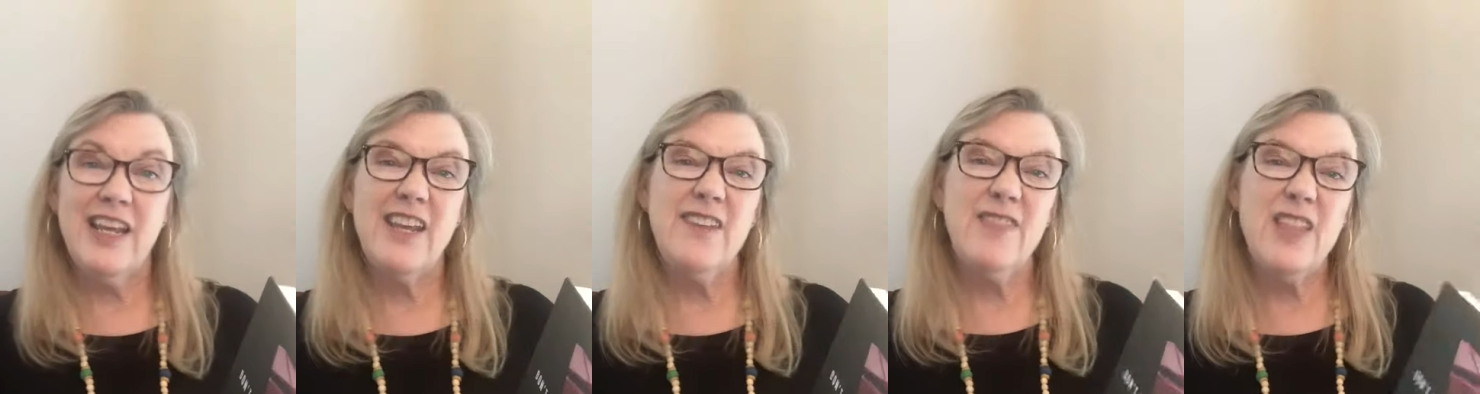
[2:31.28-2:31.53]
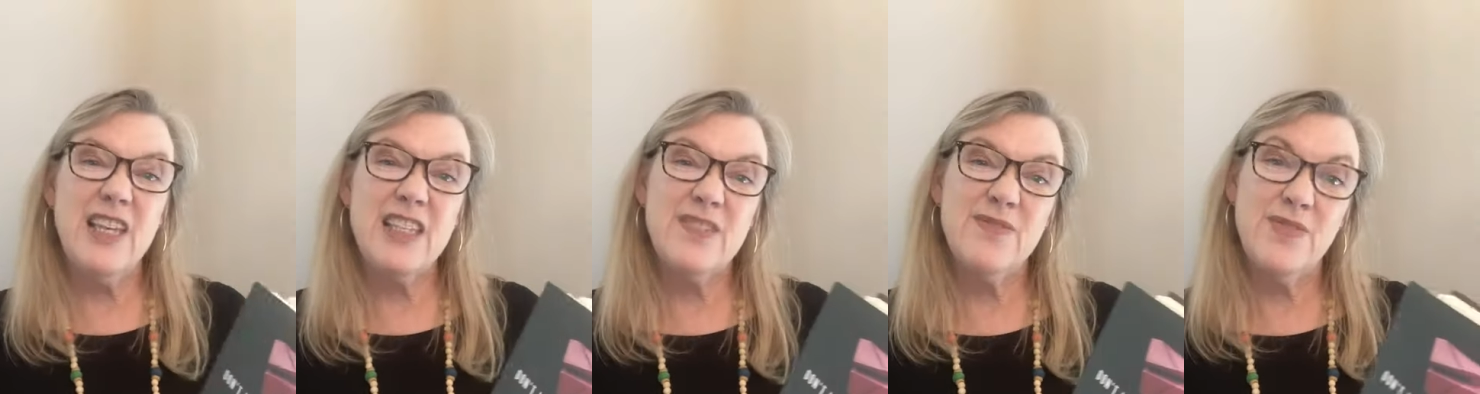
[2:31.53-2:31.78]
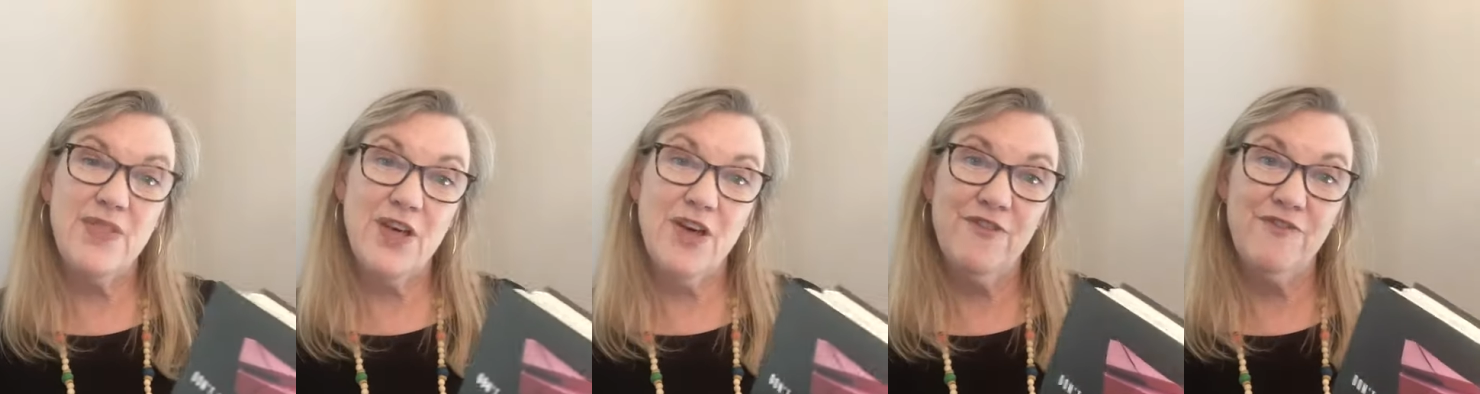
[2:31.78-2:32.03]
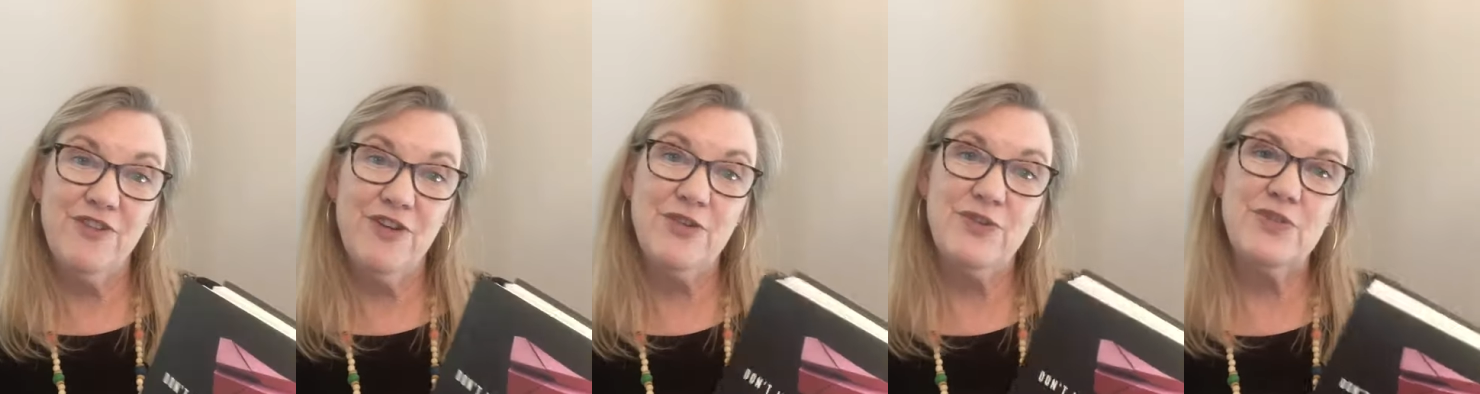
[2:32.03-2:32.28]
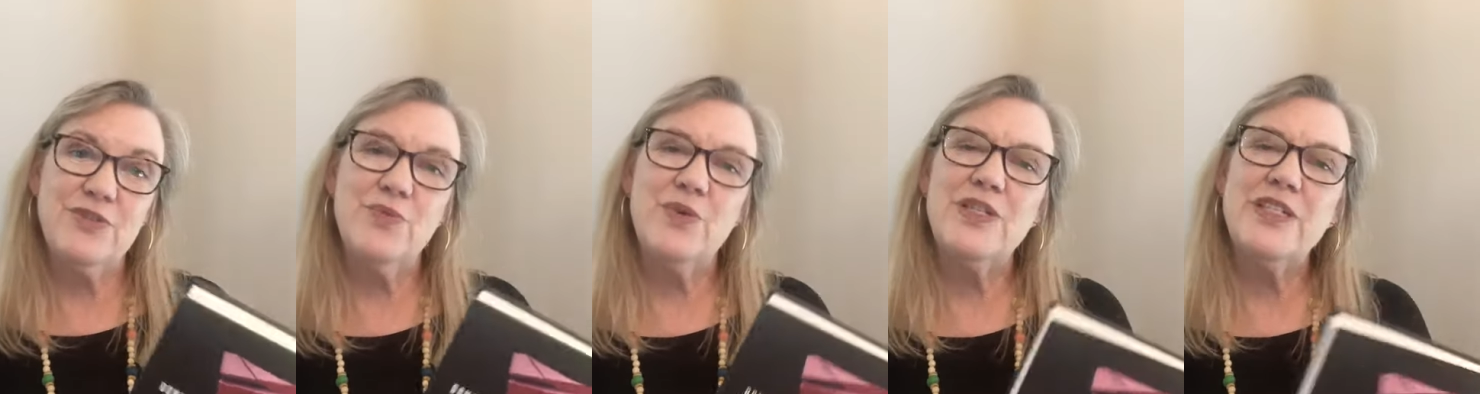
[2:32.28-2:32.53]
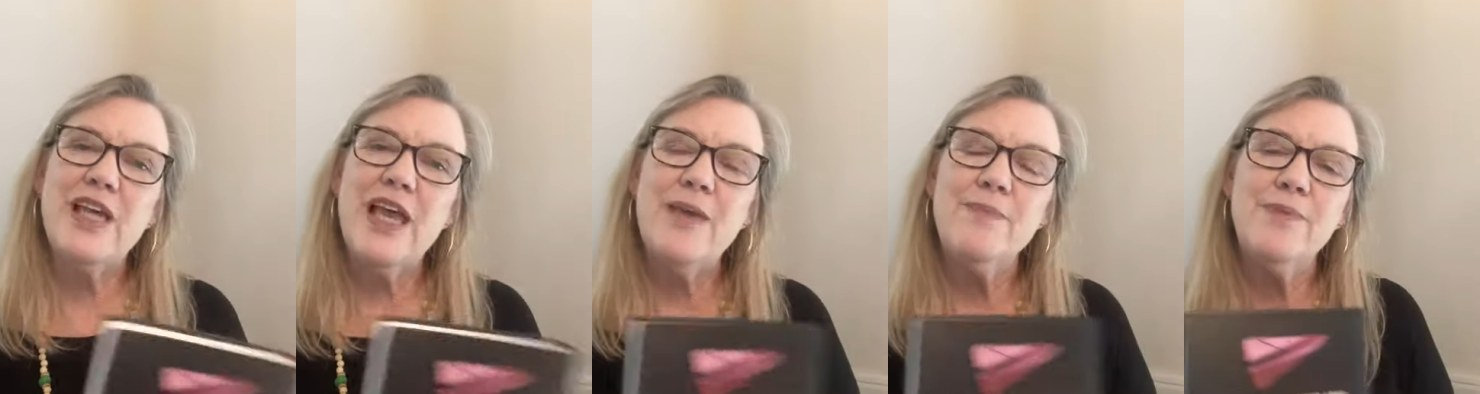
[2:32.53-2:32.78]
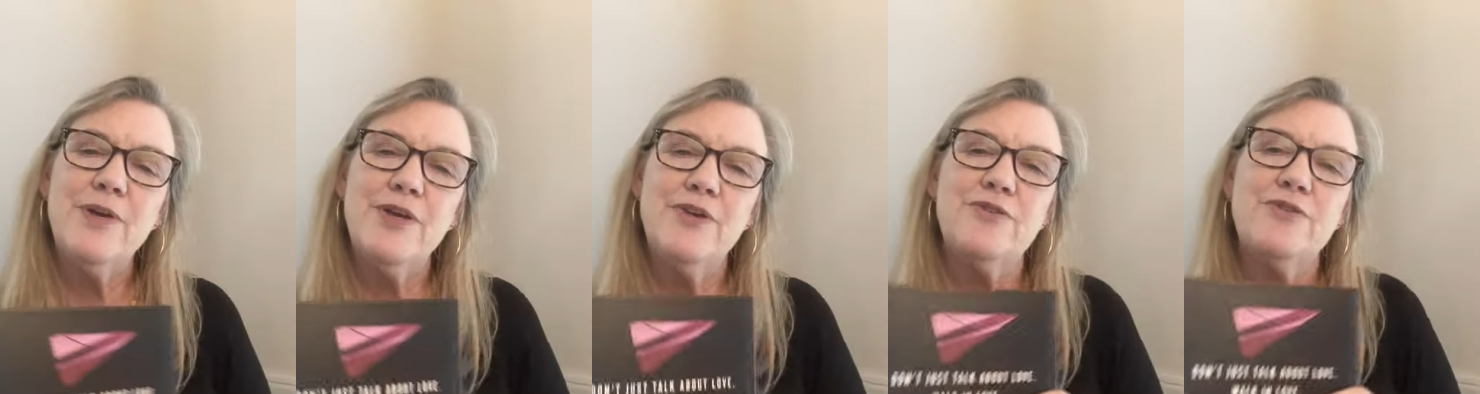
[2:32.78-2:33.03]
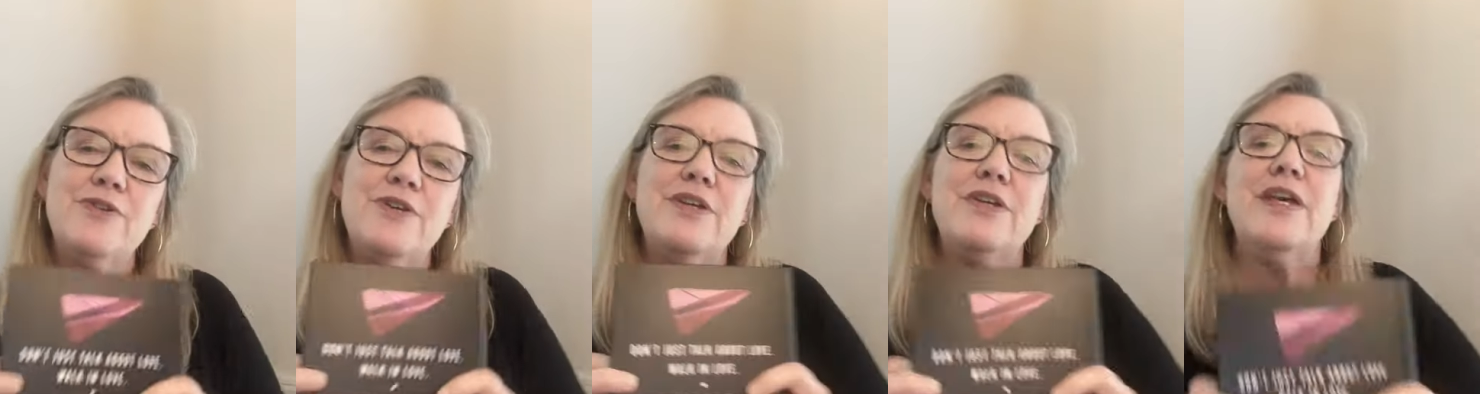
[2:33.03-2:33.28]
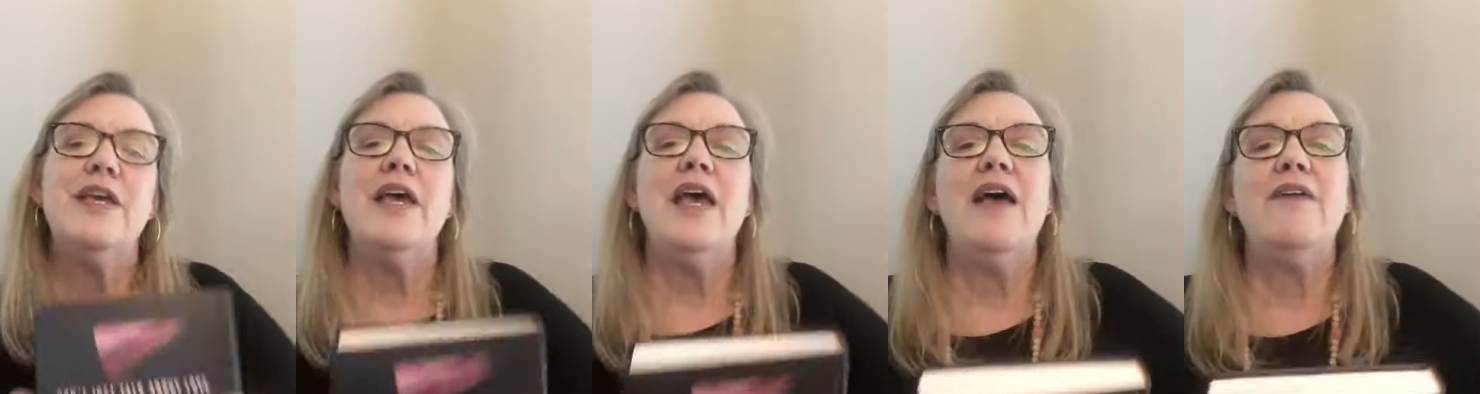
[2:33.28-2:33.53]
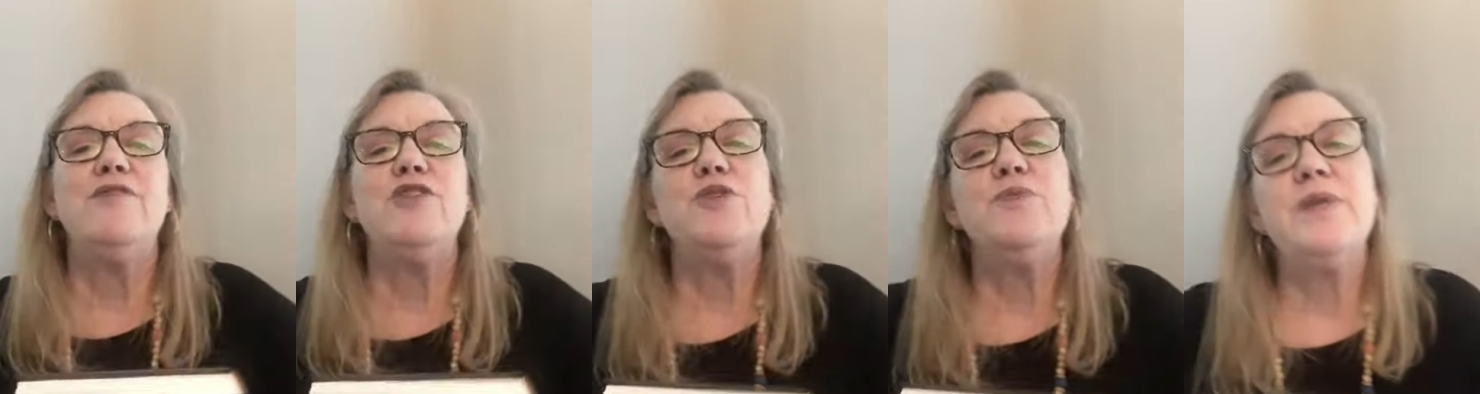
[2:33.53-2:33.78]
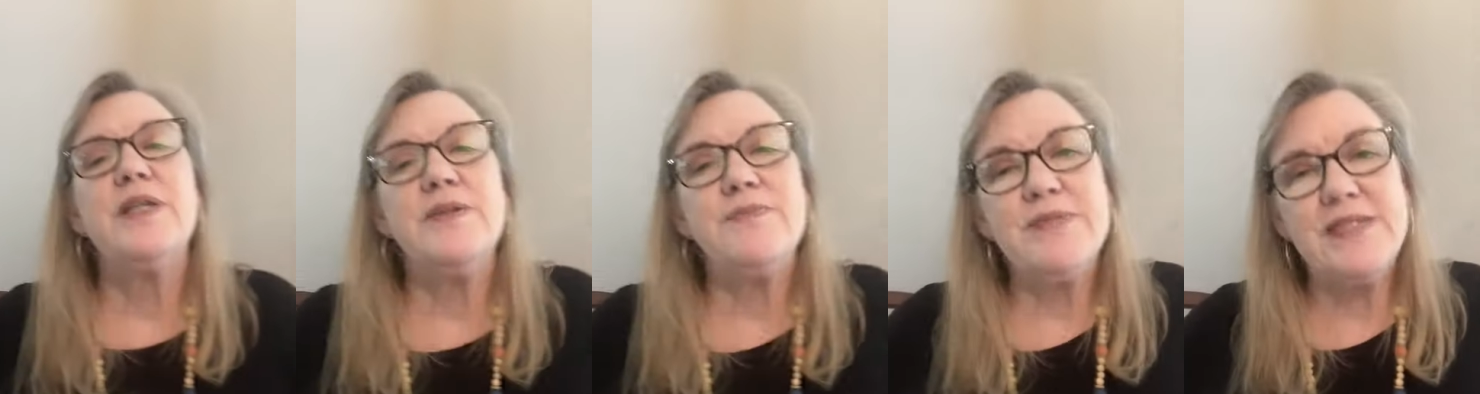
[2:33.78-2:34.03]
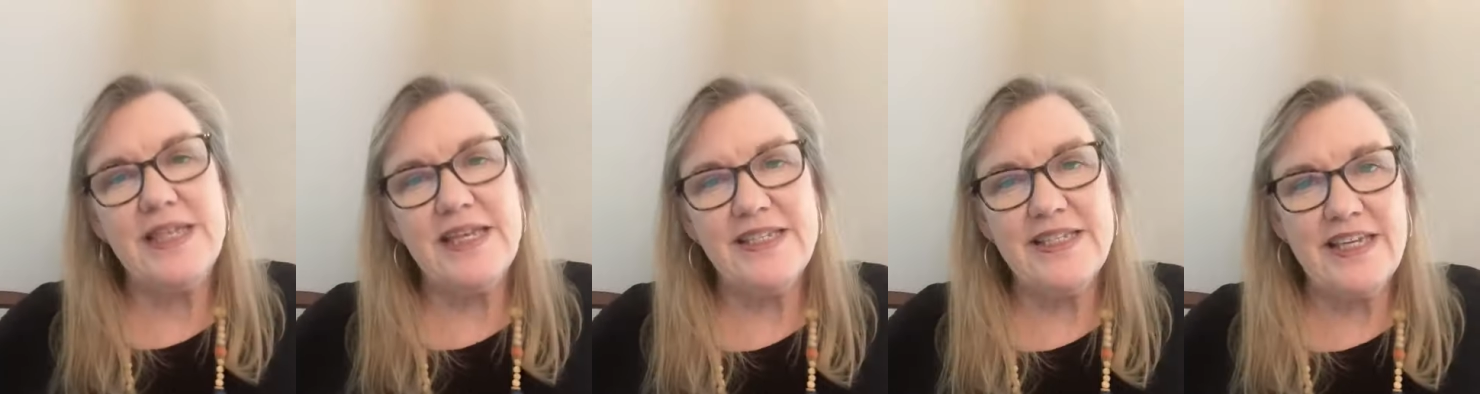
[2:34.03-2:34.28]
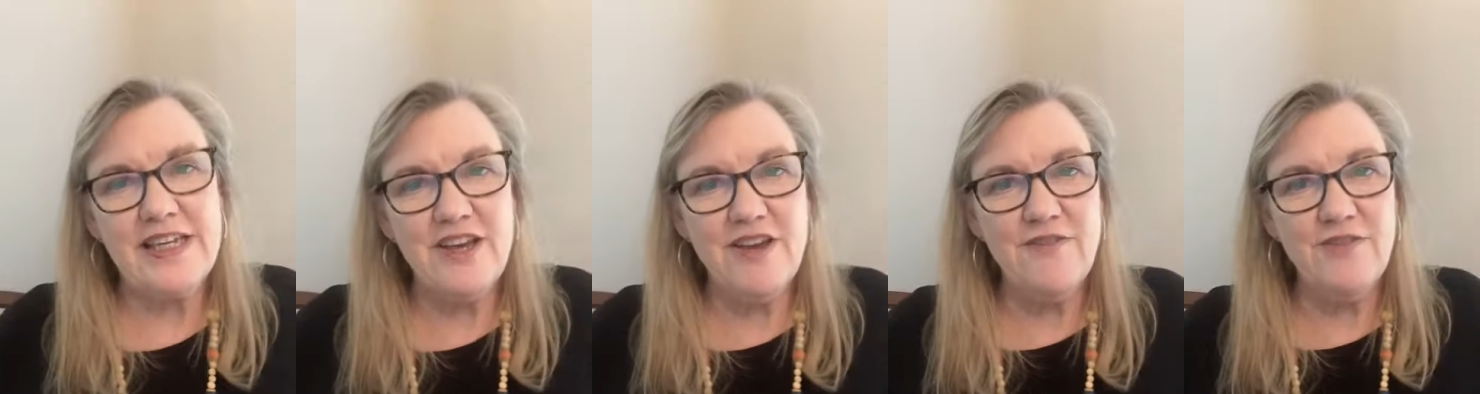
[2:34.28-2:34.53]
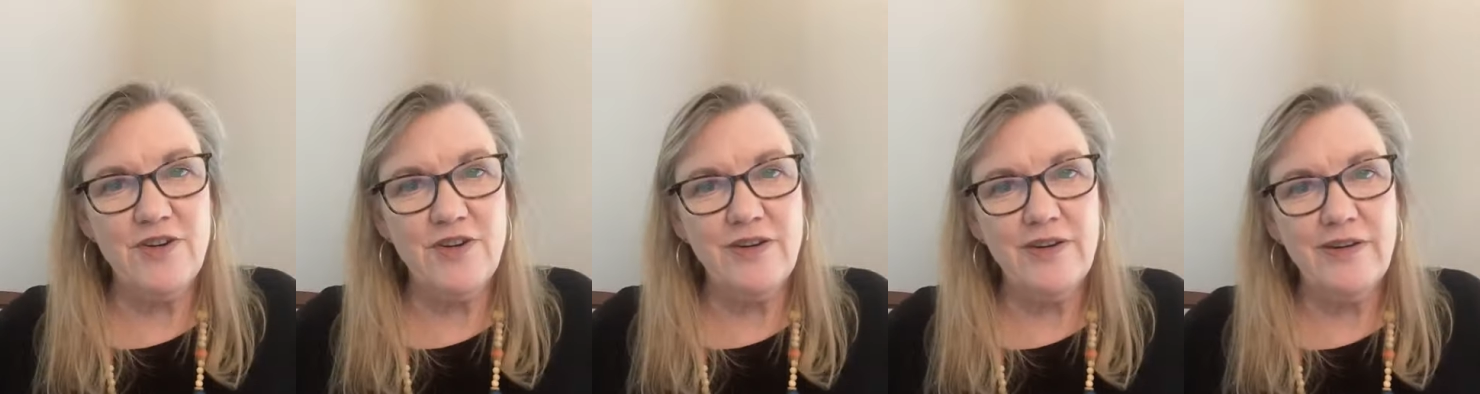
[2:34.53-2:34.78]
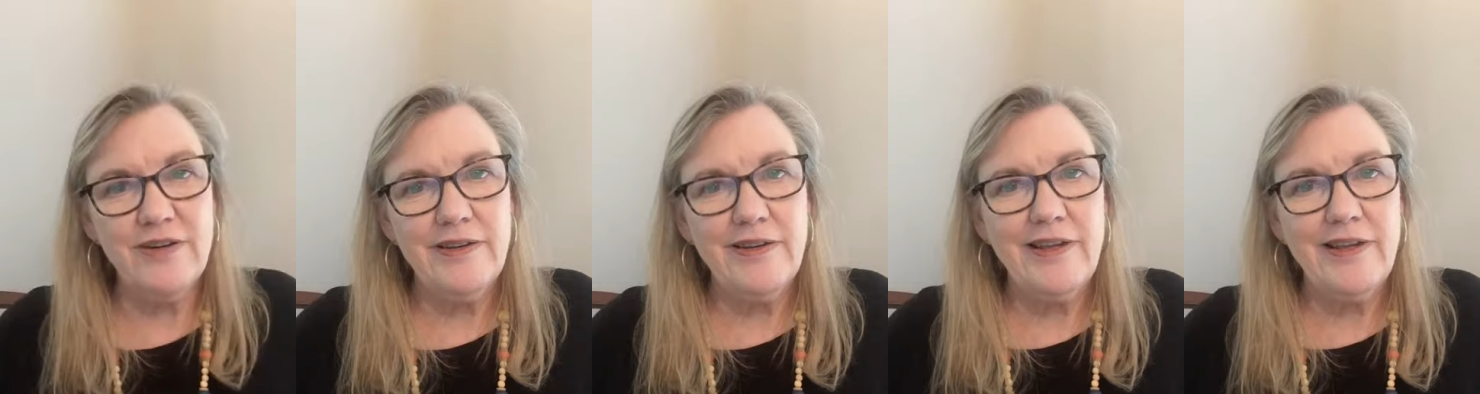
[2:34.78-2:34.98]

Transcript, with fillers: Give that some thought, folks. What typo have you been obsessing over?